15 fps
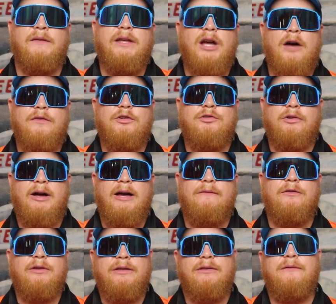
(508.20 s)
The other
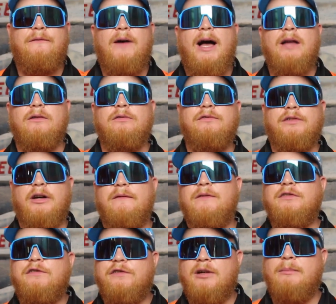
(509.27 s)
driver in the finals of
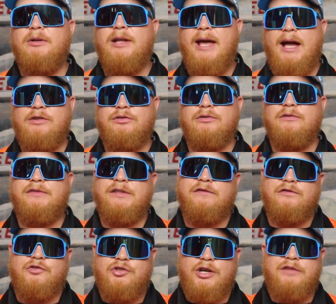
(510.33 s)
the Summer Nationals
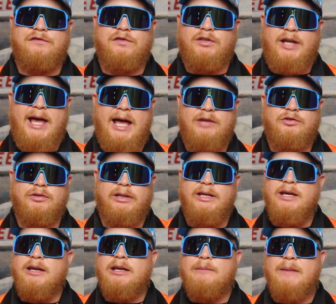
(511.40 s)
is Justin
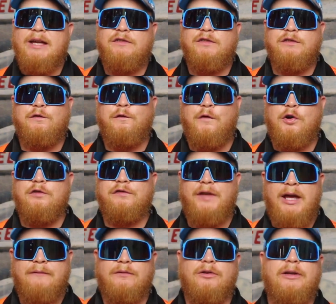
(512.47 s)
Ashley. He makes his
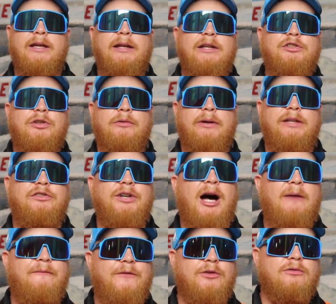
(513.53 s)
first ever NHRA
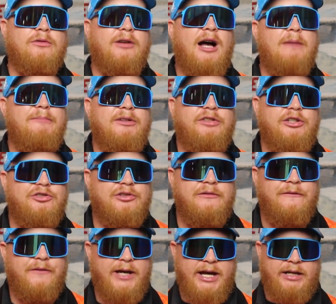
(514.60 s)
Top Fuel
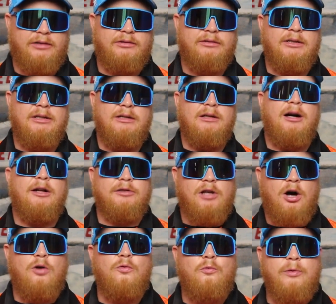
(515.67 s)
competition final,
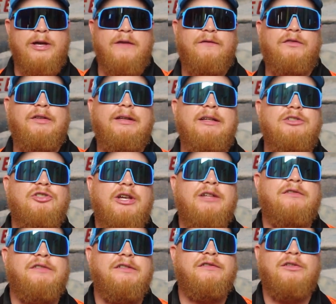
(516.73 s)
along with
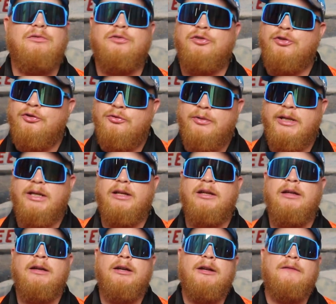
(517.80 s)
TJ Zizzo doing